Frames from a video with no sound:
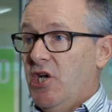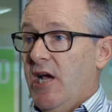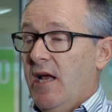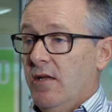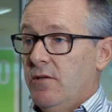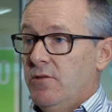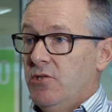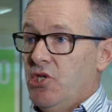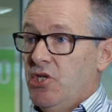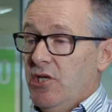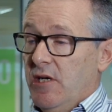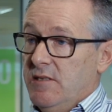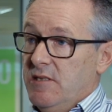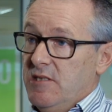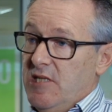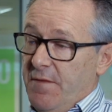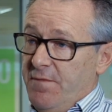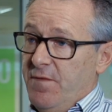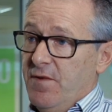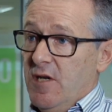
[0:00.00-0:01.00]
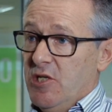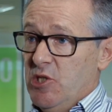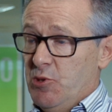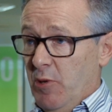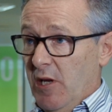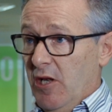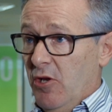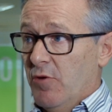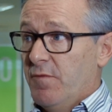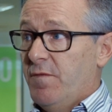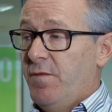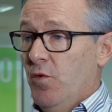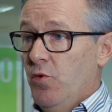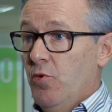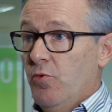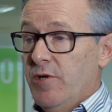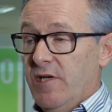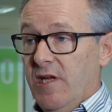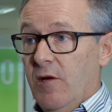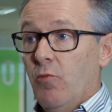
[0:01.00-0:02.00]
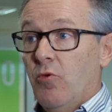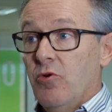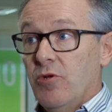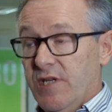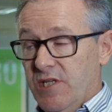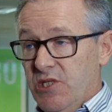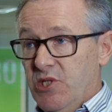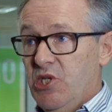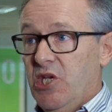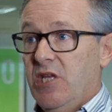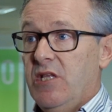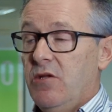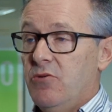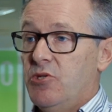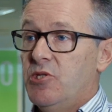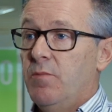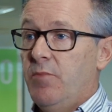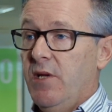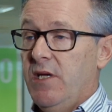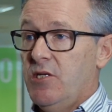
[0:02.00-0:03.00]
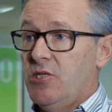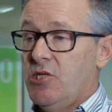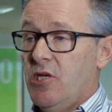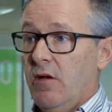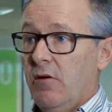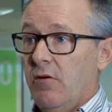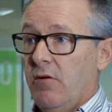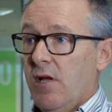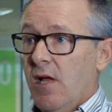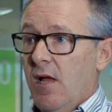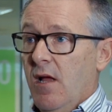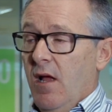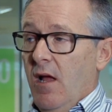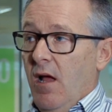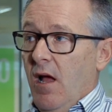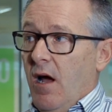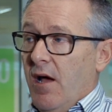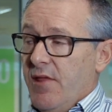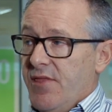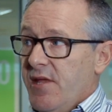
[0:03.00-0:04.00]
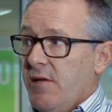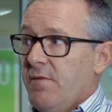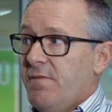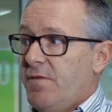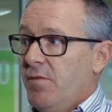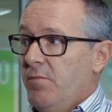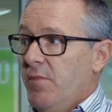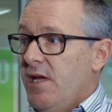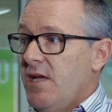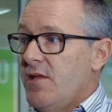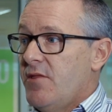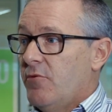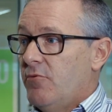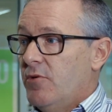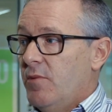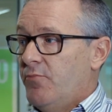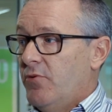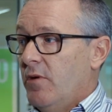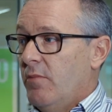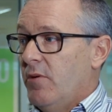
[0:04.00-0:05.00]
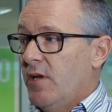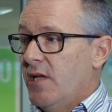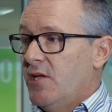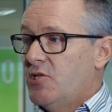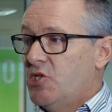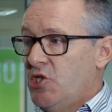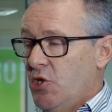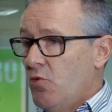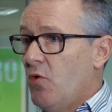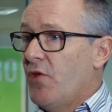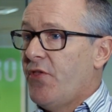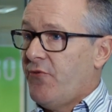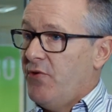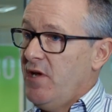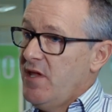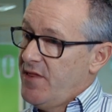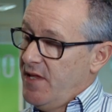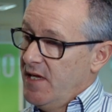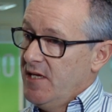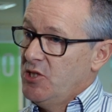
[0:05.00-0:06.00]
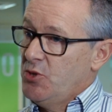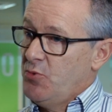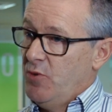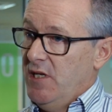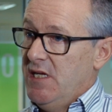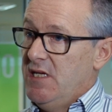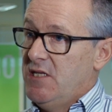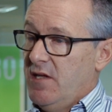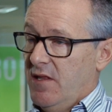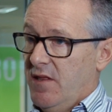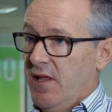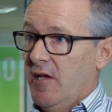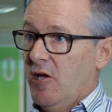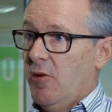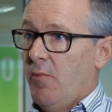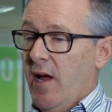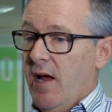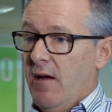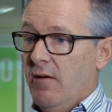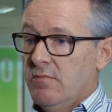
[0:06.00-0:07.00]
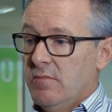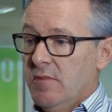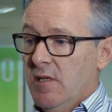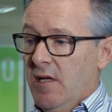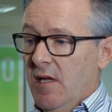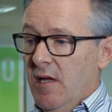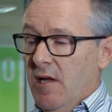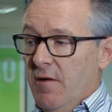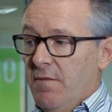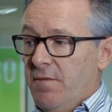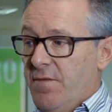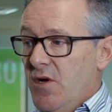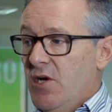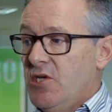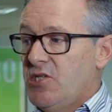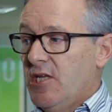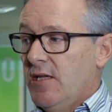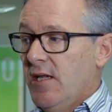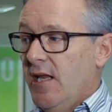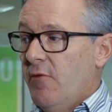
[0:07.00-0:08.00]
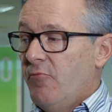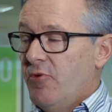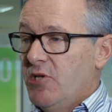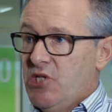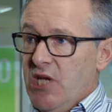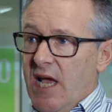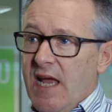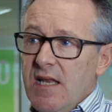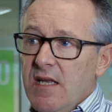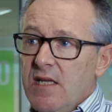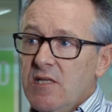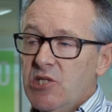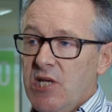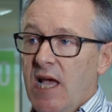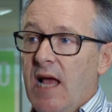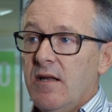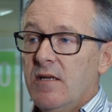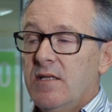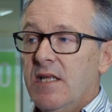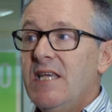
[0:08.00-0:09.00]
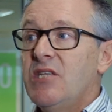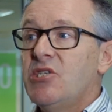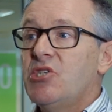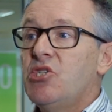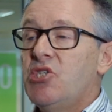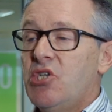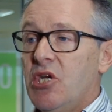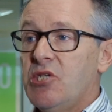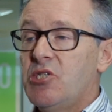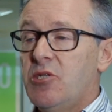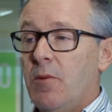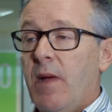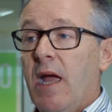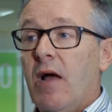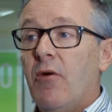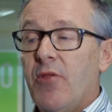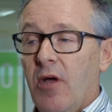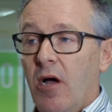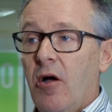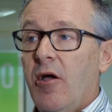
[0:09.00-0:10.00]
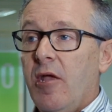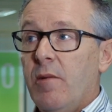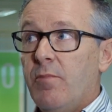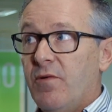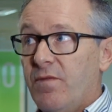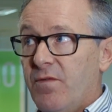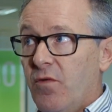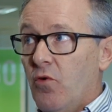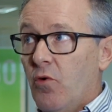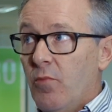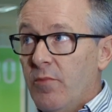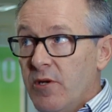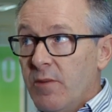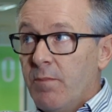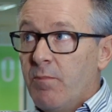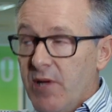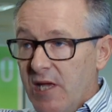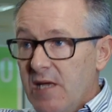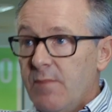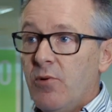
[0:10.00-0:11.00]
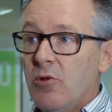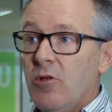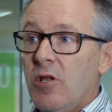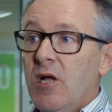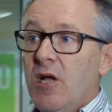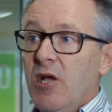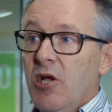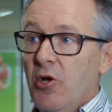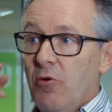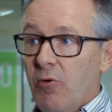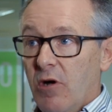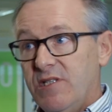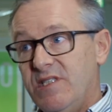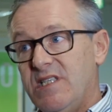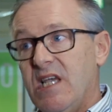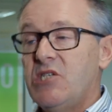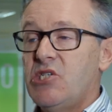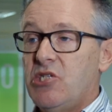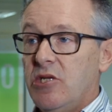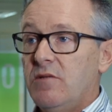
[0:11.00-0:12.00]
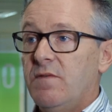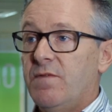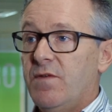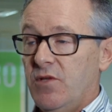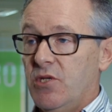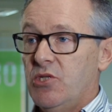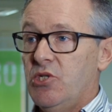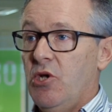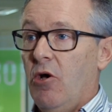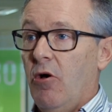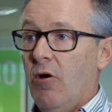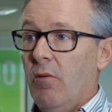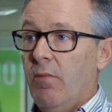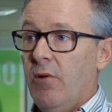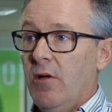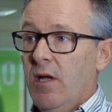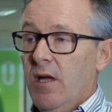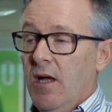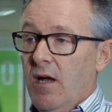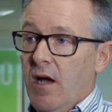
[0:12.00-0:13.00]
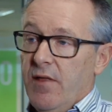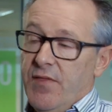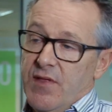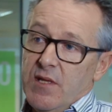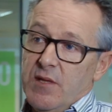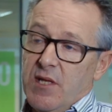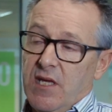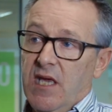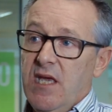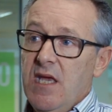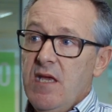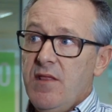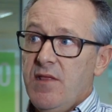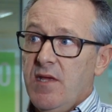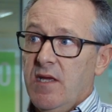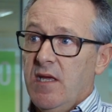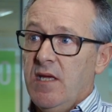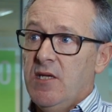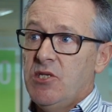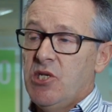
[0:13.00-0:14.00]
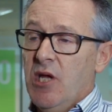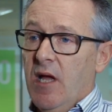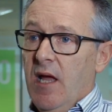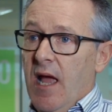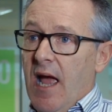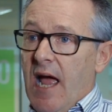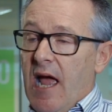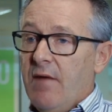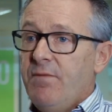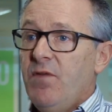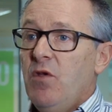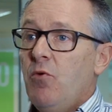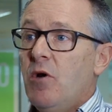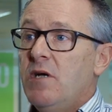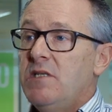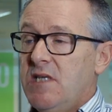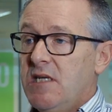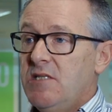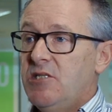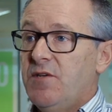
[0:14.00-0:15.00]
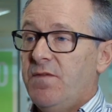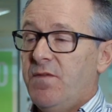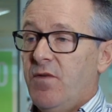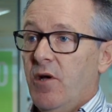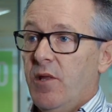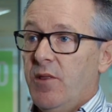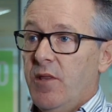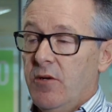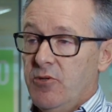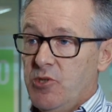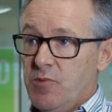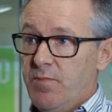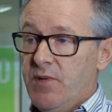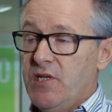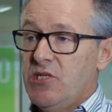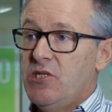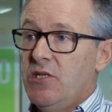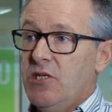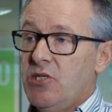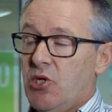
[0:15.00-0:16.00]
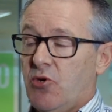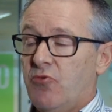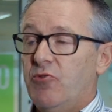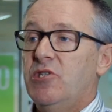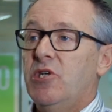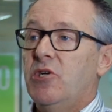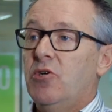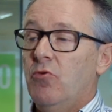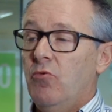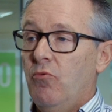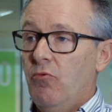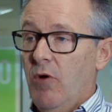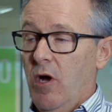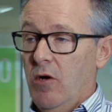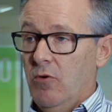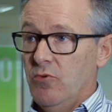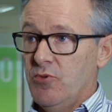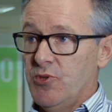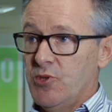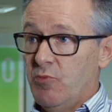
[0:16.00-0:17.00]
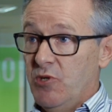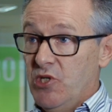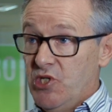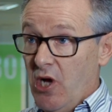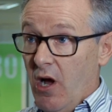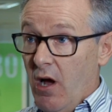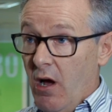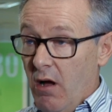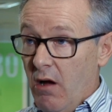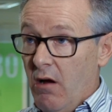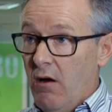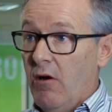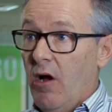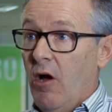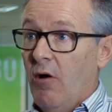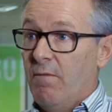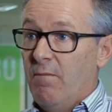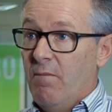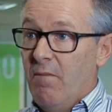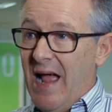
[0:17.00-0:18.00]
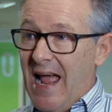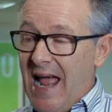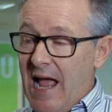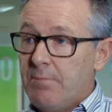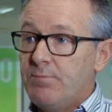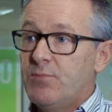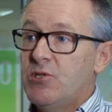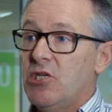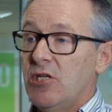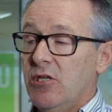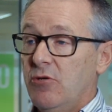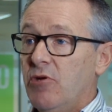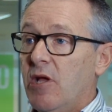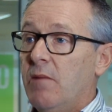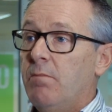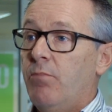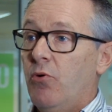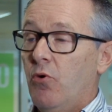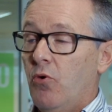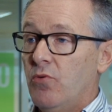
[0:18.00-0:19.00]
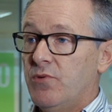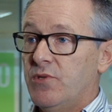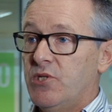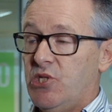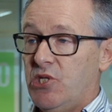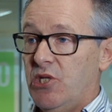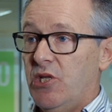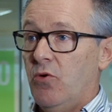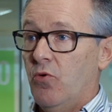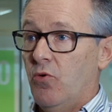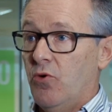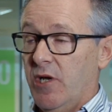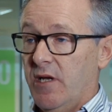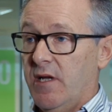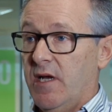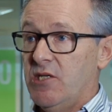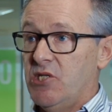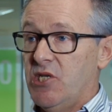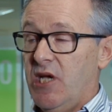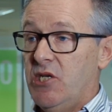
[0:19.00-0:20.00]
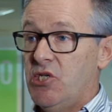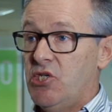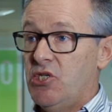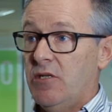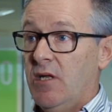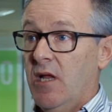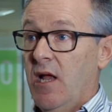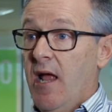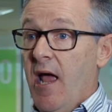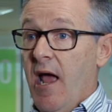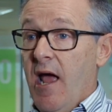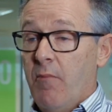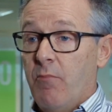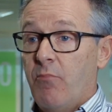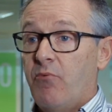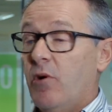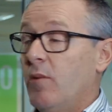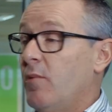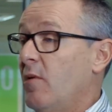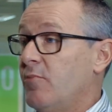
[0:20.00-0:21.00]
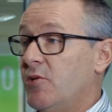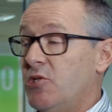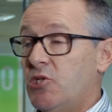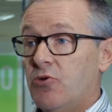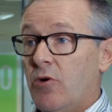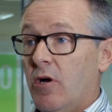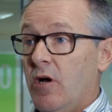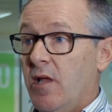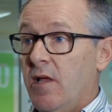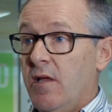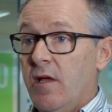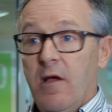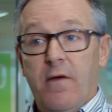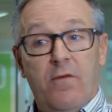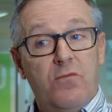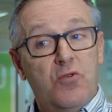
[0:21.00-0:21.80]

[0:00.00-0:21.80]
challenge, and definitely as we look forward, it will continue to be so. I think for me, there are probably two or three things we need to think about. Firstly, retaining talent isn't just about the high-performing people who are destined for the top. I think the key thing is, have you identified those business-critical roles which are of absolute importance to the organisation and probably drive